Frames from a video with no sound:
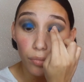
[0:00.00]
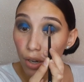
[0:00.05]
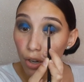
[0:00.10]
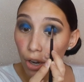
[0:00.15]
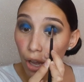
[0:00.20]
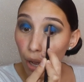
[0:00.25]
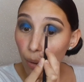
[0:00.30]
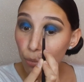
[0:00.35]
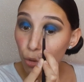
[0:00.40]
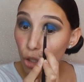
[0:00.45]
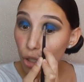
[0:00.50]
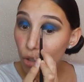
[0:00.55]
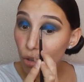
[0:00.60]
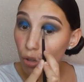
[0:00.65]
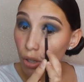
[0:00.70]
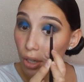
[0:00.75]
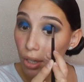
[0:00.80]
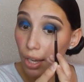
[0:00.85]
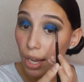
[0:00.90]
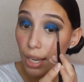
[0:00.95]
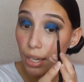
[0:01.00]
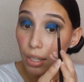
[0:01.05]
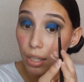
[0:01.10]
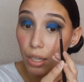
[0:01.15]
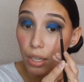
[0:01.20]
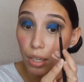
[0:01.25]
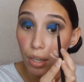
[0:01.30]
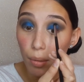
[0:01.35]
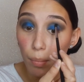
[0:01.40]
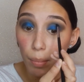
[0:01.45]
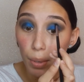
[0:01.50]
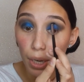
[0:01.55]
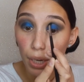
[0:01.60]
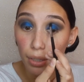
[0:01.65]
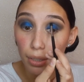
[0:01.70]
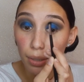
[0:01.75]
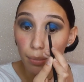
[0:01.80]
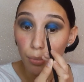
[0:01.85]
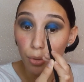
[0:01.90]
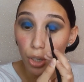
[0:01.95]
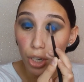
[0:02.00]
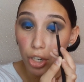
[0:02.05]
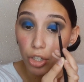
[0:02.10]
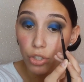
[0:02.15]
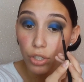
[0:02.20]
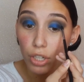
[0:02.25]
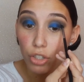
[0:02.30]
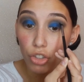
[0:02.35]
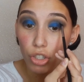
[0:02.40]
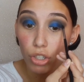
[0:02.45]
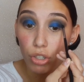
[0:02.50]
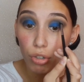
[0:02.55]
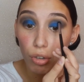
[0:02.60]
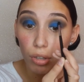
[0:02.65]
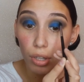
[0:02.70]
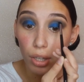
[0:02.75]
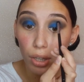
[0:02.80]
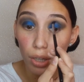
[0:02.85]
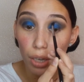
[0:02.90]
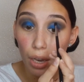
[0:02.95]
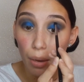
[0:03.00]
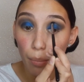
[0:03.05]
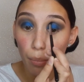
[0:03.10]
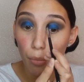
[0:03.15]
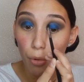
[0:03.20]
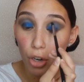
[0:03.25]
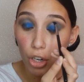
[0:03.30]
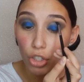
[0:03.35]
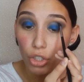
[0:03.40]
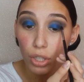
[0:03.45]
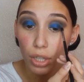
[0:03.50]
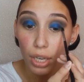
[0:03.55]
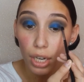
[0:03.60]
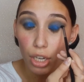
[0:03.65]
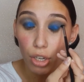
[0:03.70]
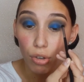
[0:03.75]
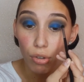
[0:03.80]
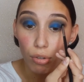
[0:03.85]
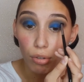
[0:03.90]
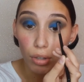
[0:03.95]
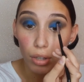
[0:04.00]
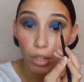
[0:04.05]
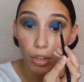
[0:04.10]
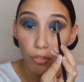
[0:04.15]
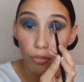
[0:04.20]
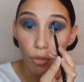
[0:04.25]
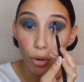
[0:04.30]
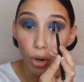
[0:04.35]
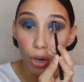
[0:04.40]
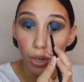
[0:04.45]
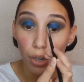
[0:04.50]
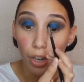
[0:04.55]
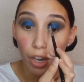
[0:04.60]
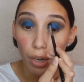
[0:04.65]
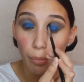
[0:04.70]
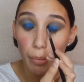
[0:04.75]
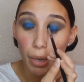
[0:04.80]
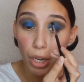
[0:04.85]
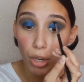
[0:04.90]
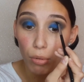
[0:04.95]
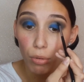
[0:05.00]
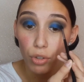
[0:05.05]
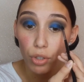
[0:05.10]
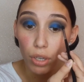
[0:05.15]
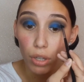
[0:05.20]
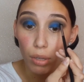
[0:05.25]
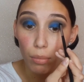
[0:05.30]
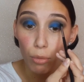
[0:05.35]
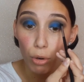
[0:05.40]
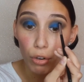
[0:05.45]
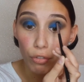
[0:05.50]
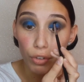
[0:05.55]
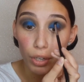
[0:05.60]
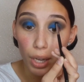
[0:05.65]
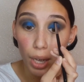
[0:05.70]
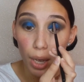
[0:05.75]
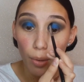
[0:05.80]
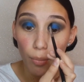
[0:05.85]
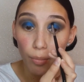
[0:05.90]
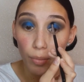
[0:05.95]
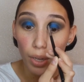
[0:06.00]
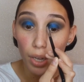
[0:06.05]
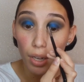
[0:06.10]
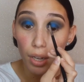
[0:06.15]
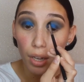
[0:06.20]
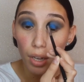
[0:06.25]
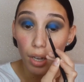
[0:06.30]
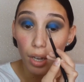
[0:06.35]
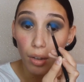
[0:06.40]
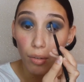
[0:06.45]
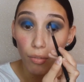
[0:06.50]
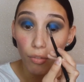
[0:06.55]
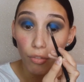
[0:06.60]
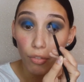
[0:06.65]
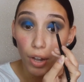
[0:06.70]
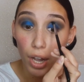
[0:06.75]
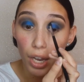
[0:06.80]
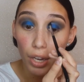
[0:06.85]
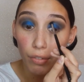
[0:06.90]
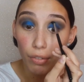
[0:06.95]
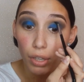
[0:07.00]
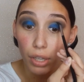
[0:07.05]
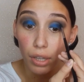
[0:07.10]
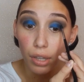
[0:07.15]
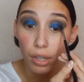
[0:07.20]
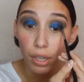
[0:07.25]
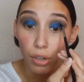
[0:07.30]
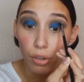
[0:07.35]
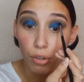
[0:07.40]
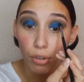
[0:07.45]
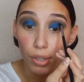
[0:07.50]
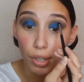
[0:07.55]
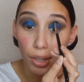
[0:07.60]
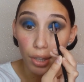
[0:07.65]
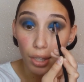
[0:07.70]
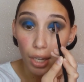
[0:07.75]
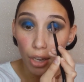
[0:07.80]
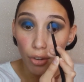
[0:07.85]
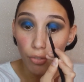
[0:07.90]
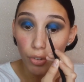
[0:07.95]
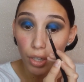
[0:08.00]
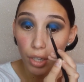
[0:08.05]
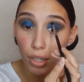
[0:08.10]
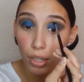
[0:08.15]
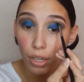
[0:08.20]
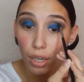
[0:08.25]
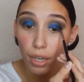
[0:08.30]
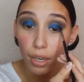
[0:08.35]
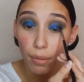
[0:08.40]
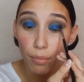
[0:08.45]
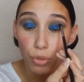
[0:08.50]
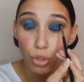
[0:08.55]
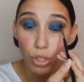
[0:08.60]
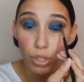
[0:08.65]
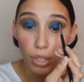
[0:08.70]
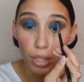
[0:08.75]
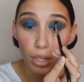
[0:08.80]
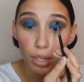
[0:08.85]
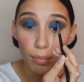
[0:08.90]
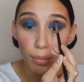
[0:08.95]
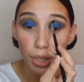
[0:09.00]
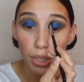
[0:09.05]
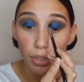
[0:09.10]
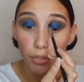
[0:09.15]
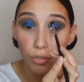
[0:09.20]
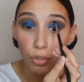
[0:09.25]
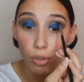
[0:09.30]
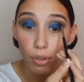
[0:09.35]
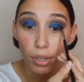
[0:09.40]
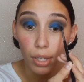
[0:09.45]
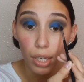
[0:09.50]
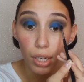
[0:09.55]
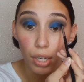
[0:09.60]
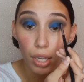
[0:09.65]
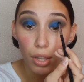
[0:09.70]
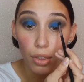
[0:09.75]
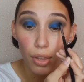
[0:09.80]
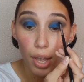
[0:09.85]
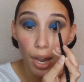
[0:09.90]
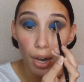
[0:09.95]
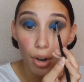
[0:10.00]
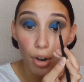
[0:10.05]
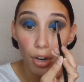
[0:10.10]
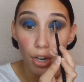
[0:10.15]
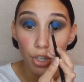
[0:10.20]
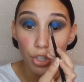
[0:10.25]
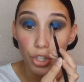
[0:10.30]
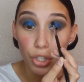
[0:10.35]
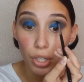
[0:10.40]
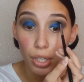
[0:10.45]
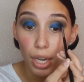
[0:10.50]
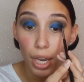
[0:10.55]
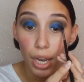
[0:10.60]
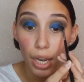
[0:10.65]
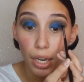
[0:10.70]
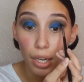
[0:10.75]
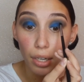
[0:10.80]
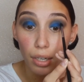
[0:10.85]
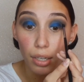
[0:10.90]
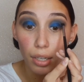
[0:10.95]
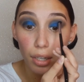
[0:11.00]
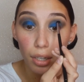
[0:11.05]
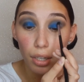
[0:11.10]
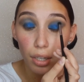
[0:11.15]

Now I'm just using any blending brush. I just use the same brush that I used for Gunmetal, which is the Morphe M507, and I'm just going to be diffusing that harsh line.